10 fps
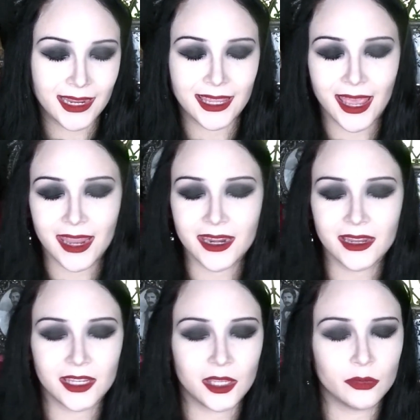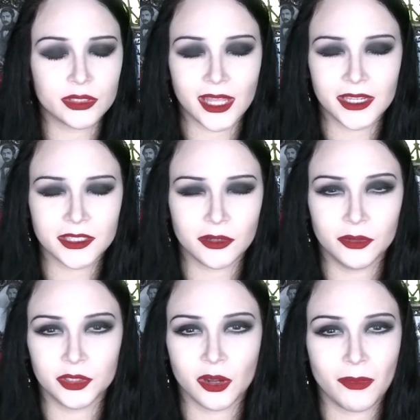Again, huge thanks
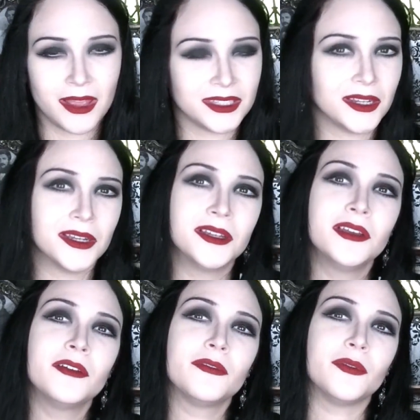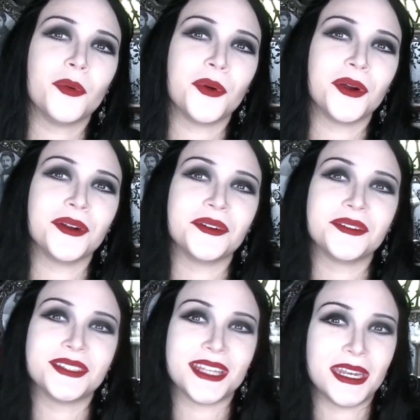to Jean Martin for
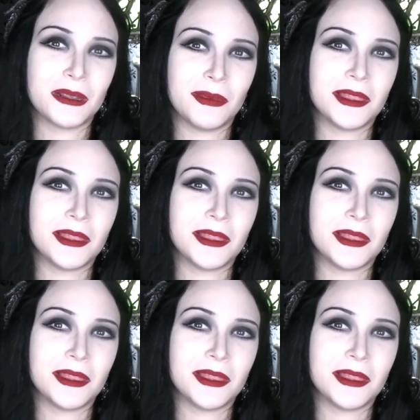sending me